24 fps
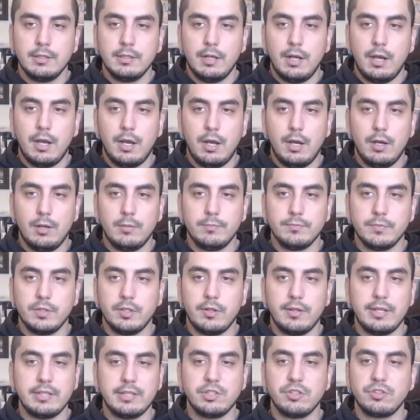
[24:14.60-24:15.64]

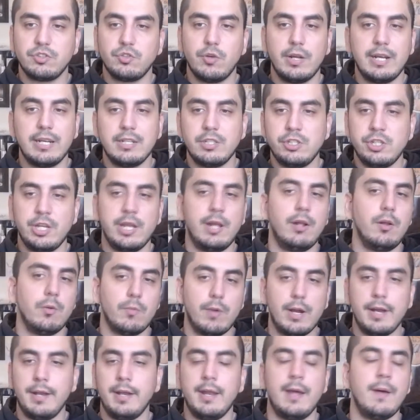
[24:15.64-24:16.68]
They're just trying to gel
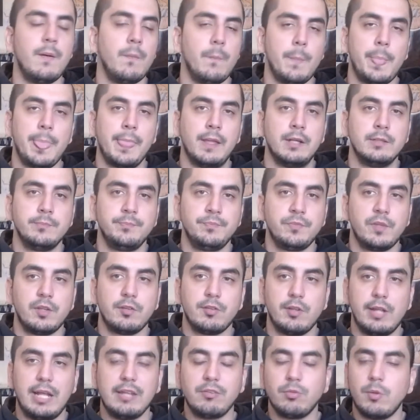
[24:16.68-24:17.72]
right now.
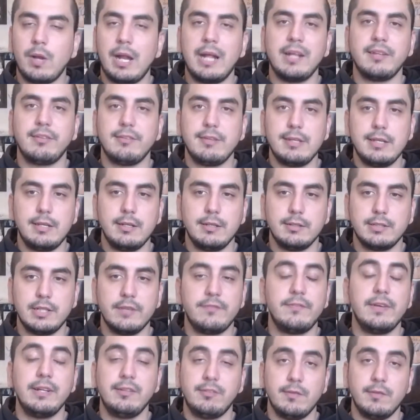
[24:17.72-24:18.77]
So that's what I see.
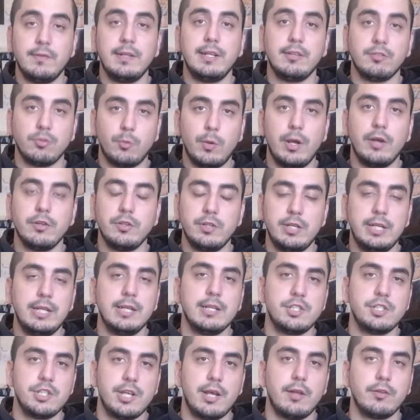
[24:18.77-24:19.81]
Defensively as well, you need
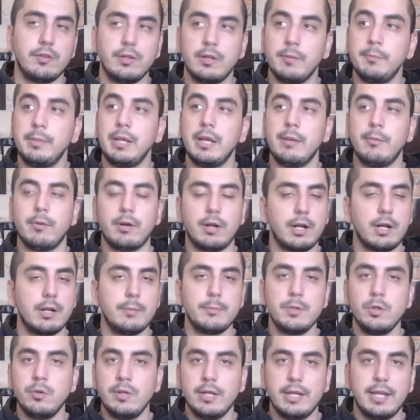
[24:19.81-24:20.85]
to gel. You need to be able to
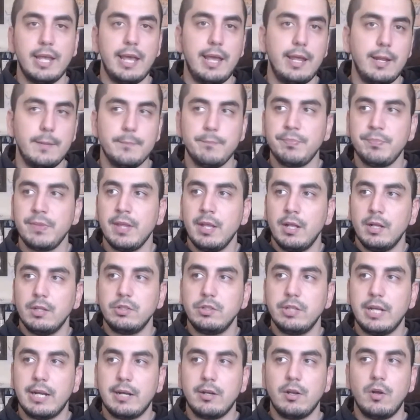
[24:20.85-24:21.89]
communicate. You
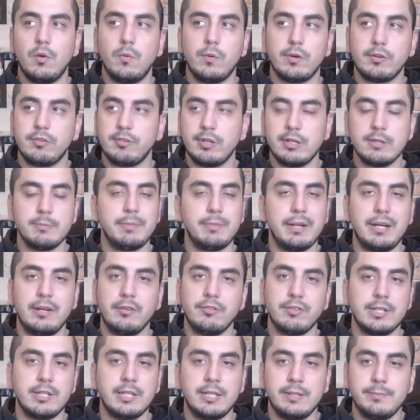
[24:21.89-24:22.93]
got to know where certain players
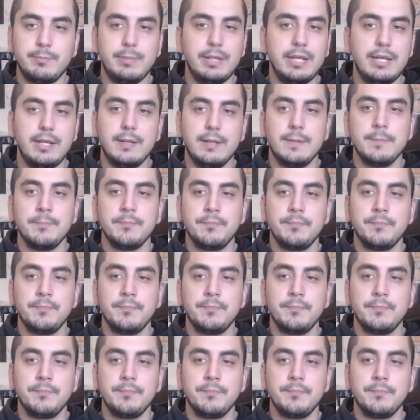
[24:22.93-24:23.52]
are going to be.